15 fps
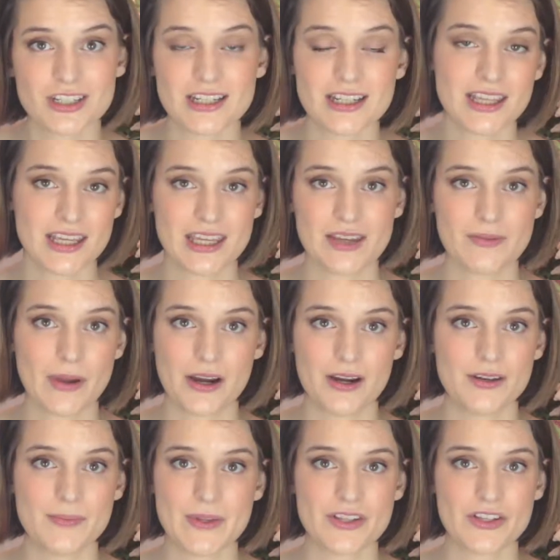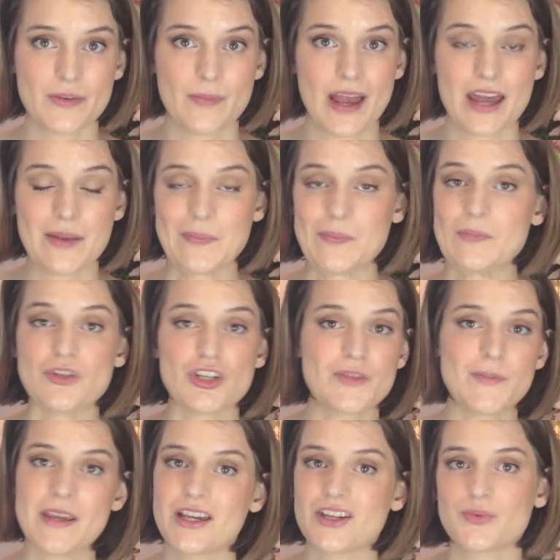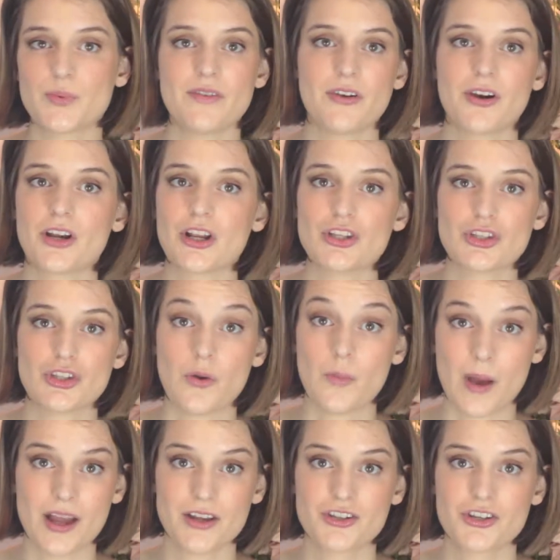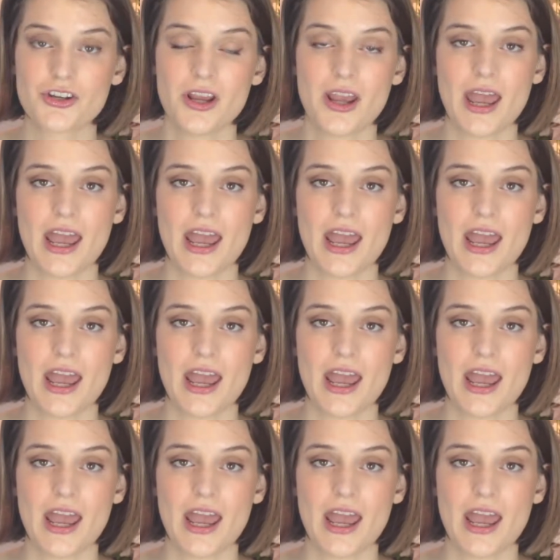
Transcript: into thinking parabens are bad just because we've heard it so much.